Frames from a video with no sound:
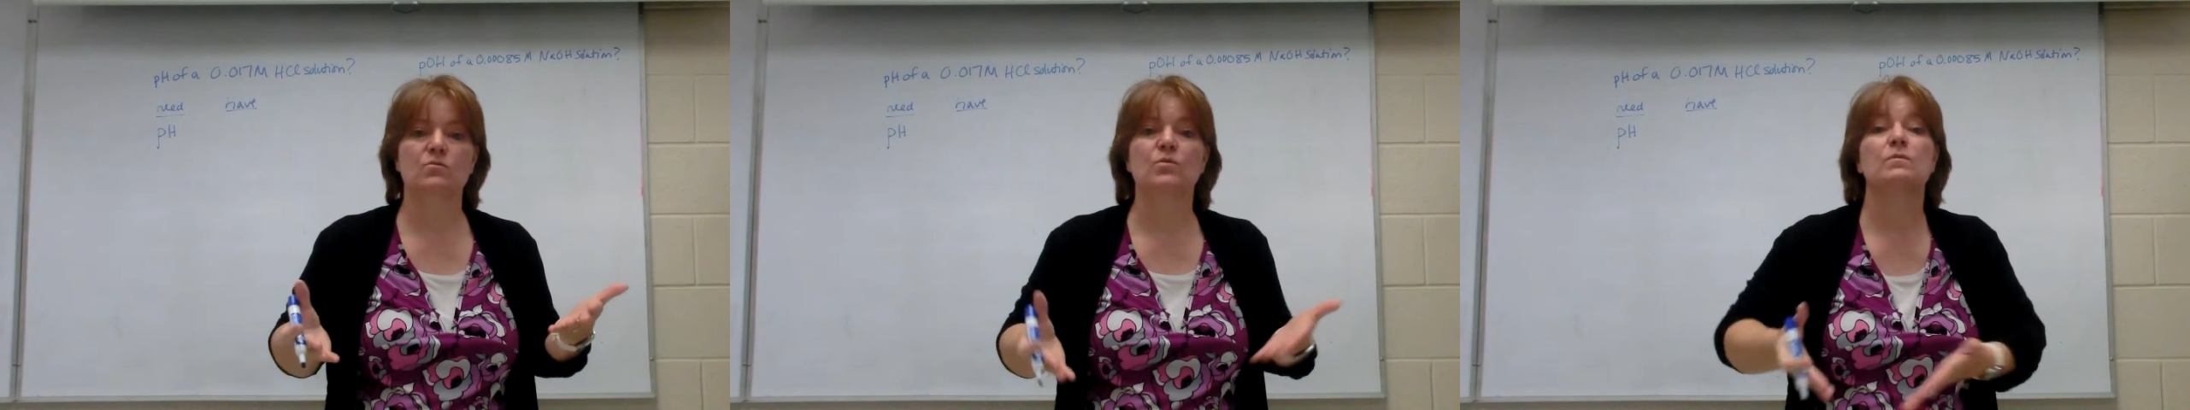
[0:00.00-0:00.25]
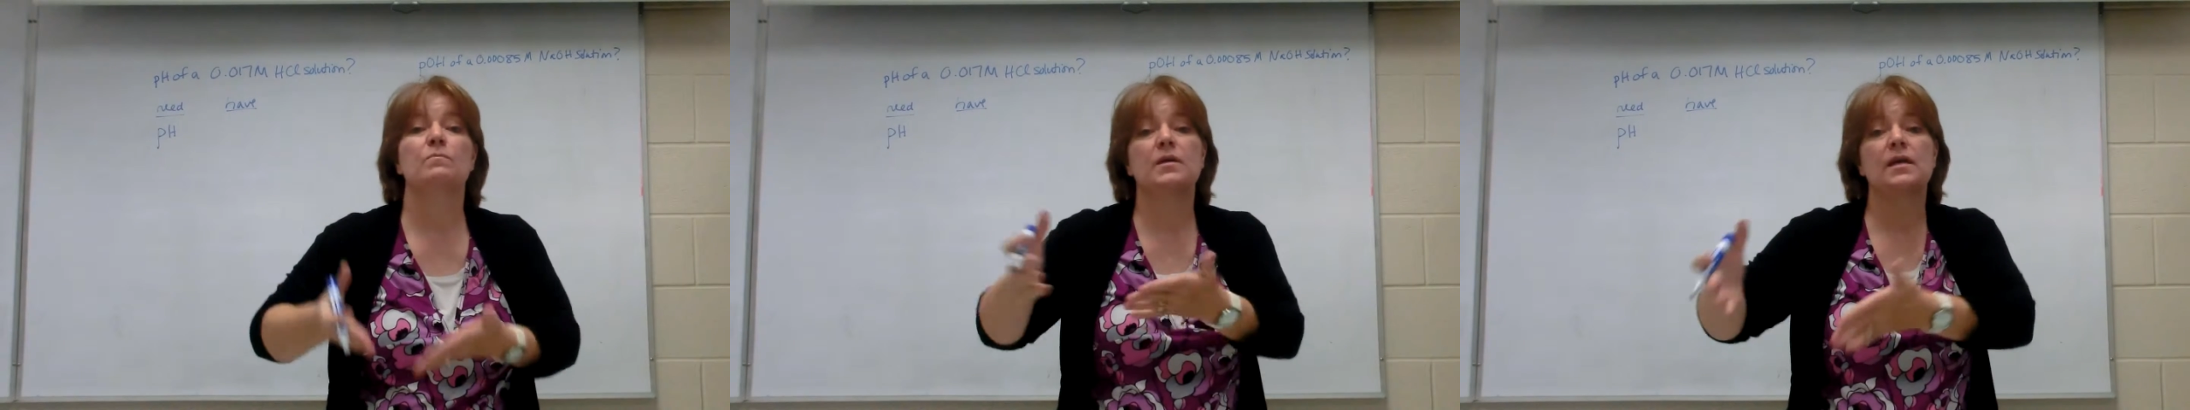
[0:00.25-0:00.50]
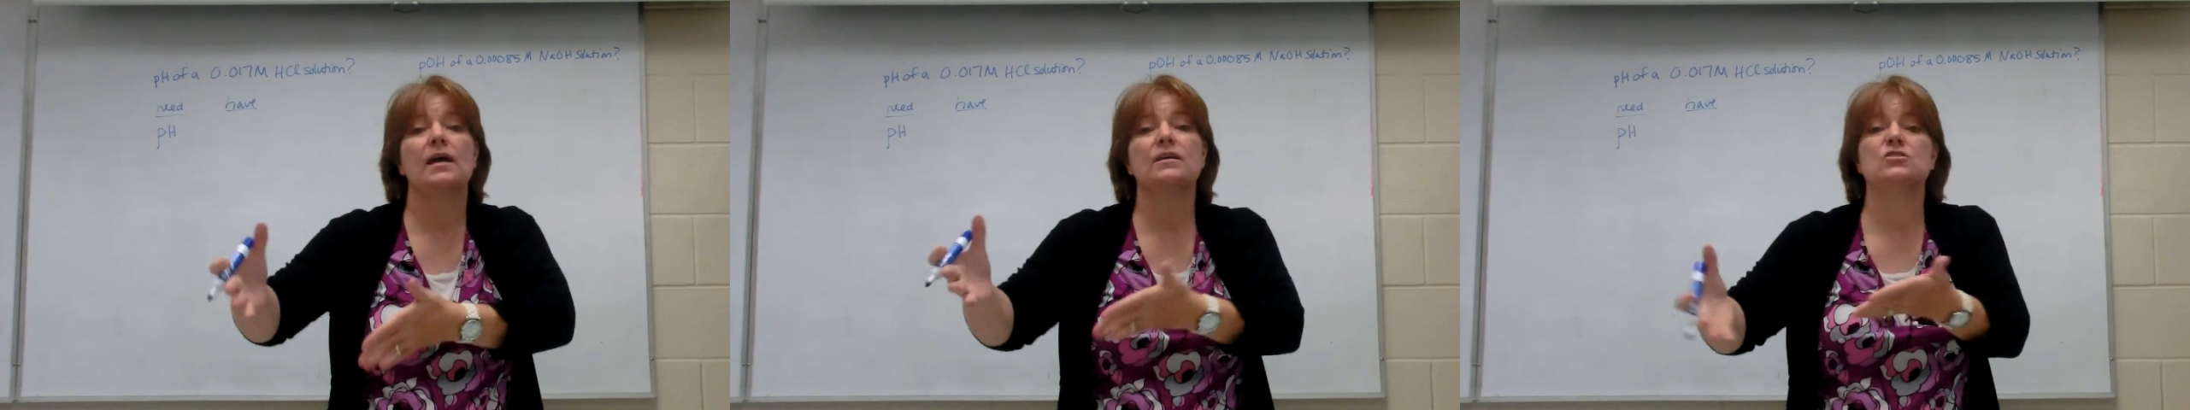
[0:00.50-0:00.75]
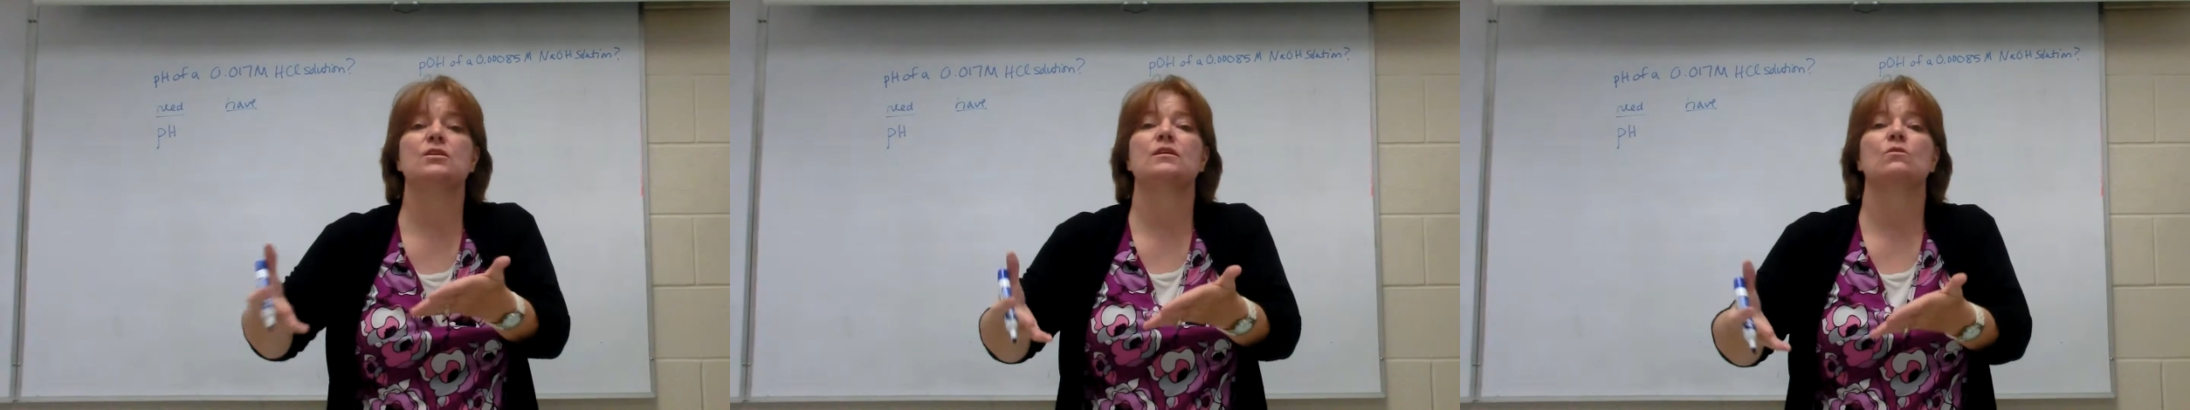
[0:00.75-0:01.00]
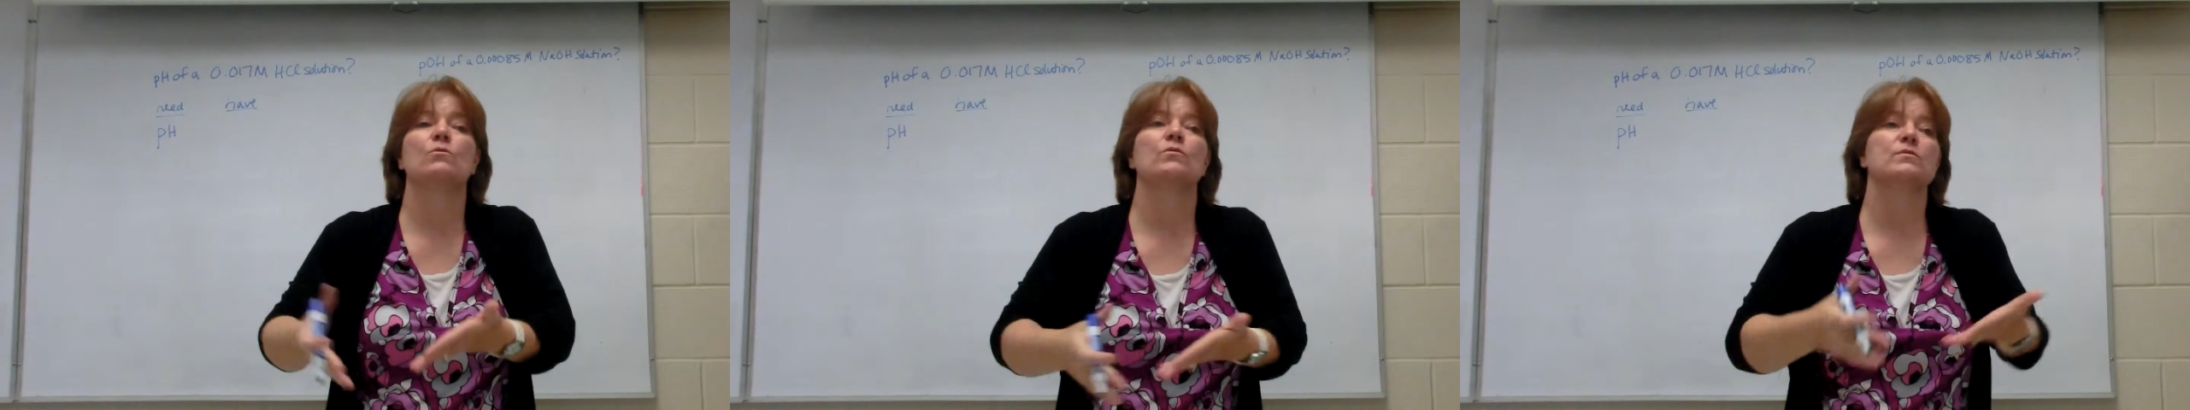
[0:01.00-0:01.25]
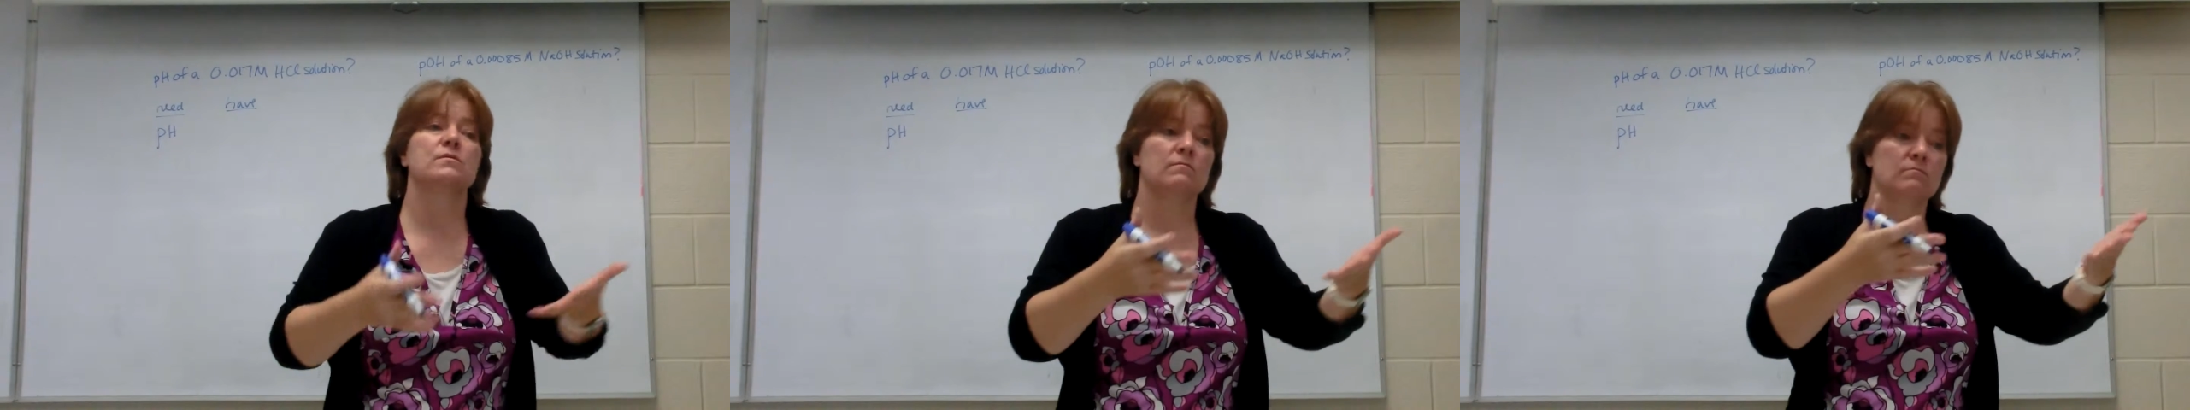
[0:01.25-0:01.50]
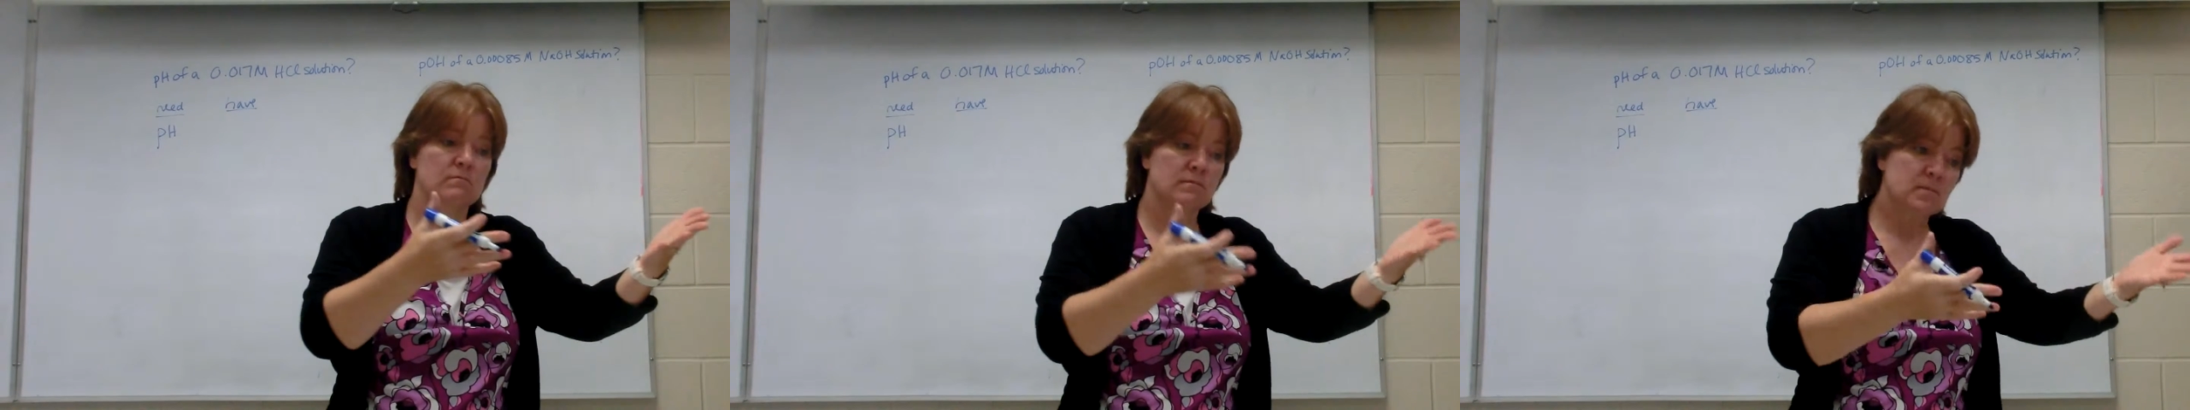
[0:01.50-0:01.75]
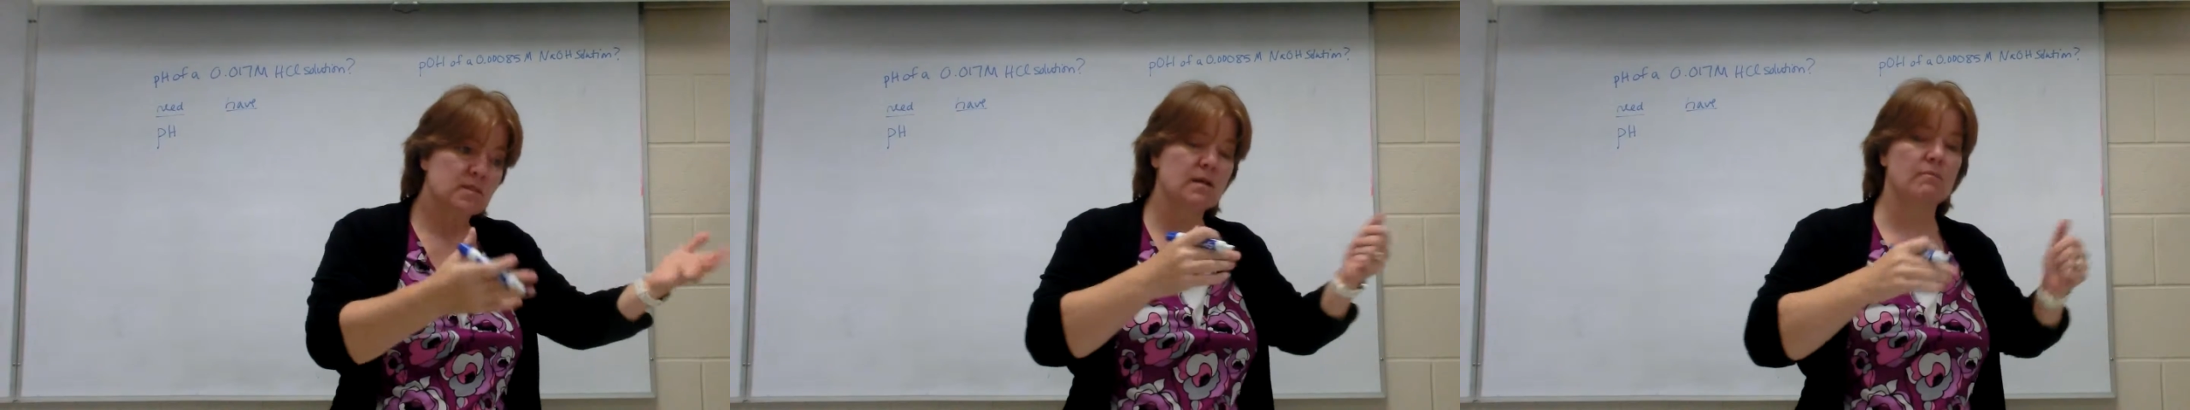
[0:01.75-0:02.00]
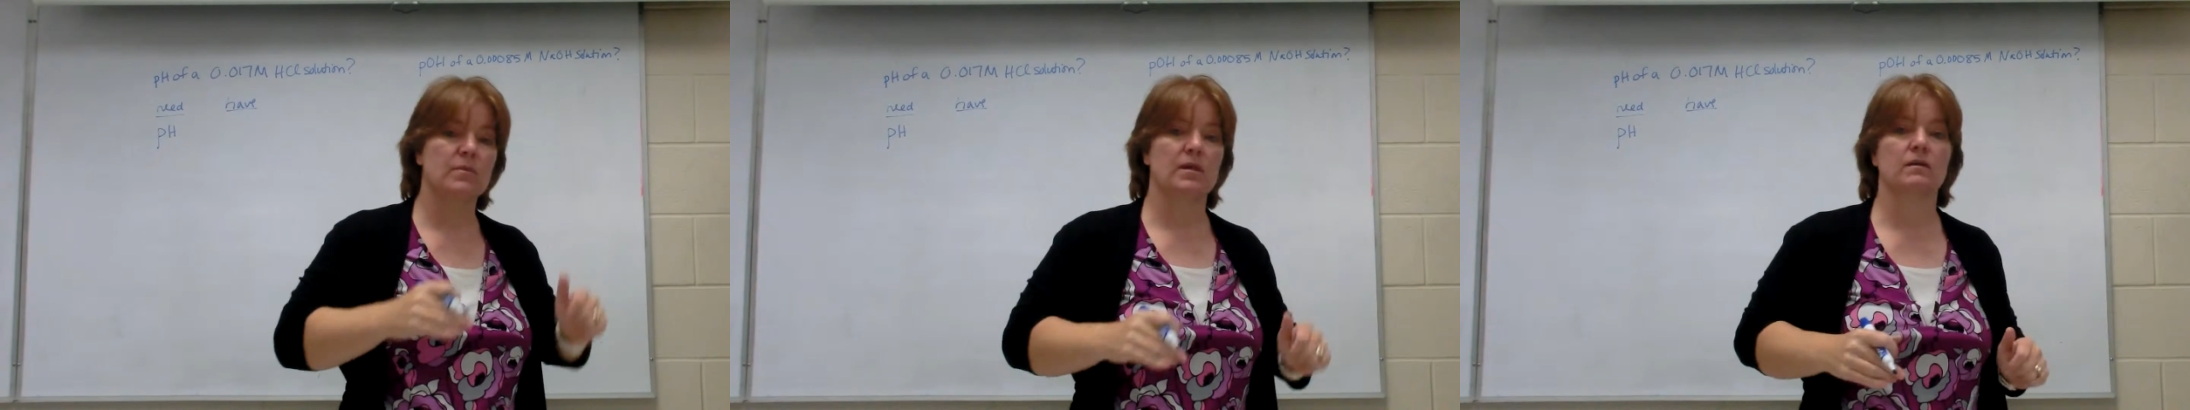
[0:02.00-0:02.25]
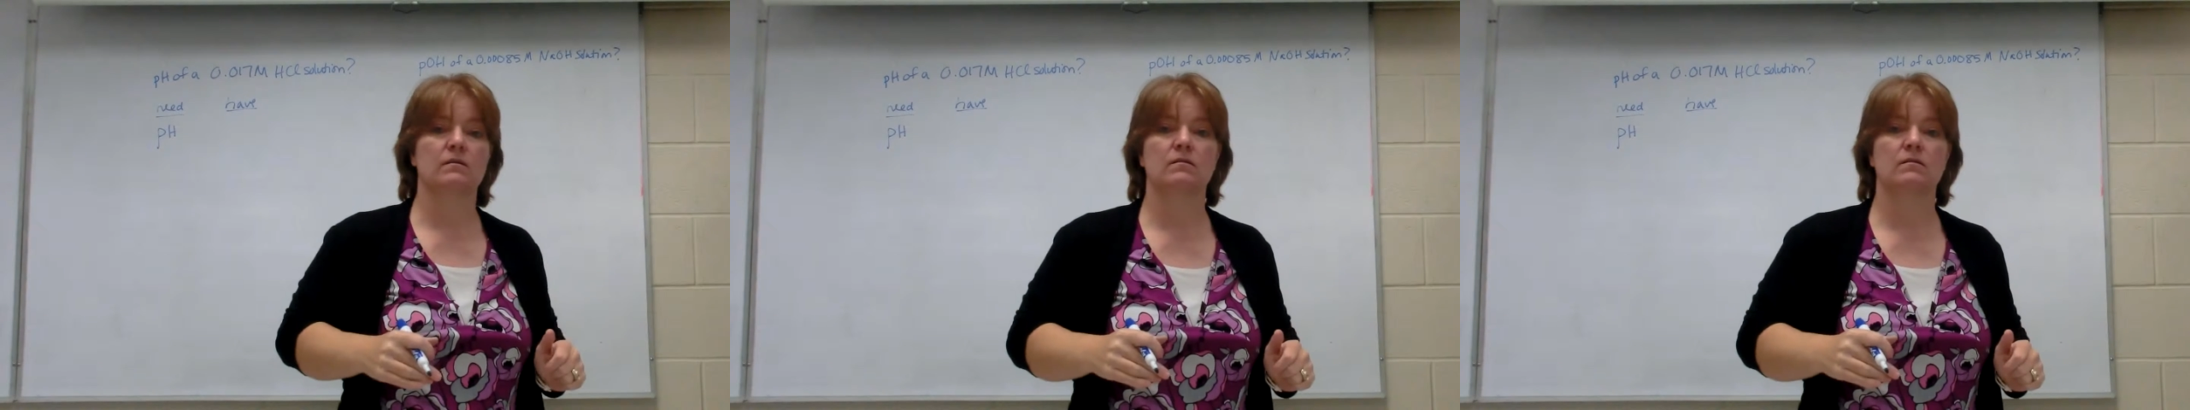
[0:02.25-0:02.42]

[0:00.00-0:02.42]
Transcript: with pH equals something.